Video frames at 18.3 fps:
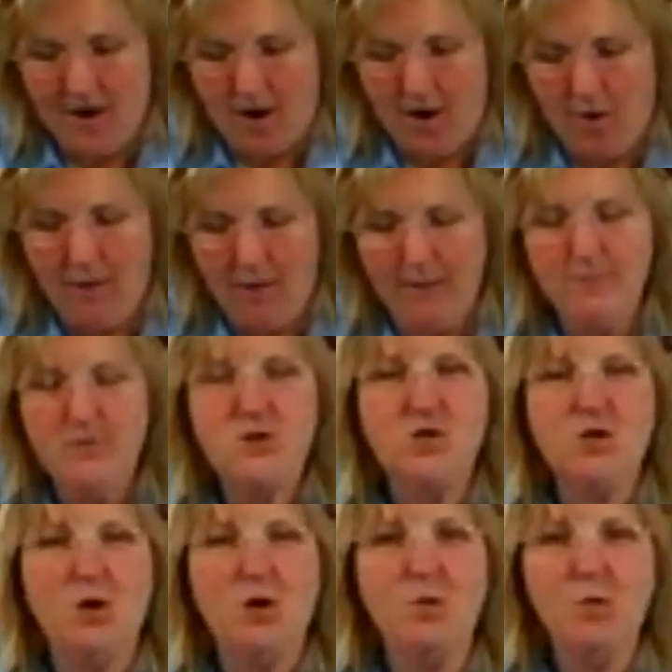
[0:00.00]
Oh, I'm
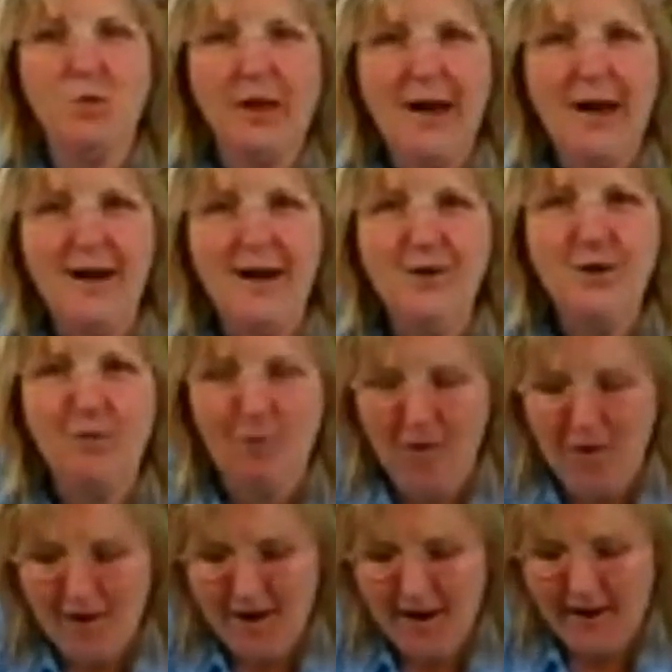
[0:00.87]
so glad you're
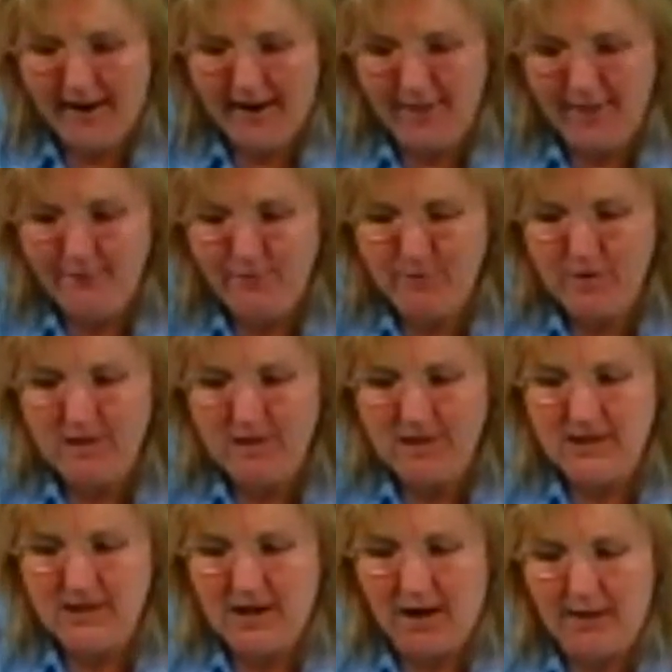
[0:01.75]
on.
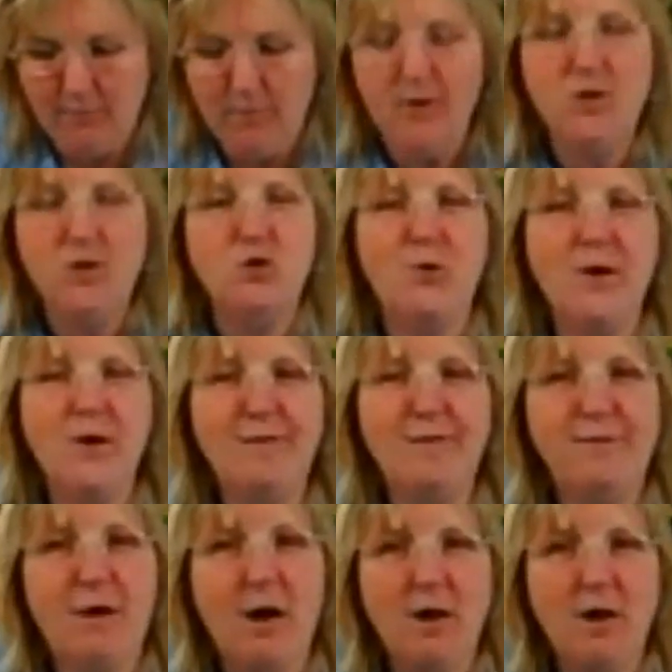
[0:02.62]
I'm enjoying
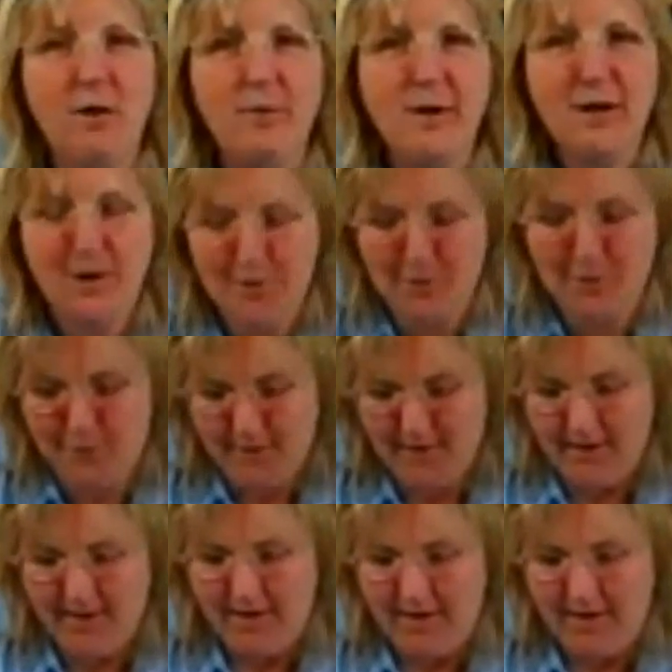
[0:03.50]
following you.